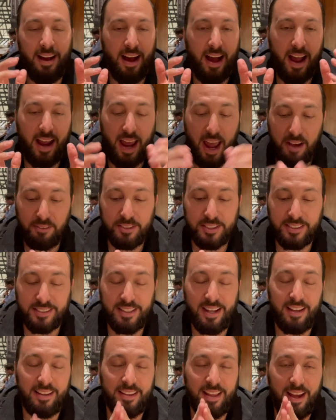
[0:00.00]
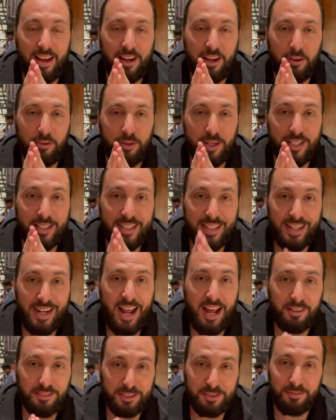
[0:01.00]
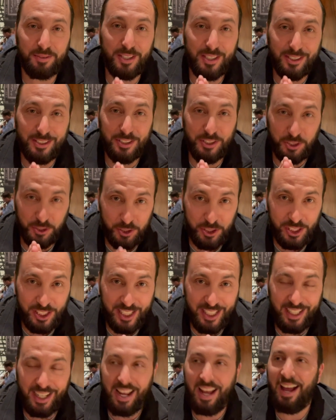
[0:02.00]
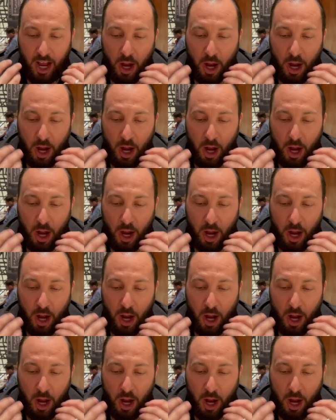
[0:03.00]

I have to say that we did have some good sushi.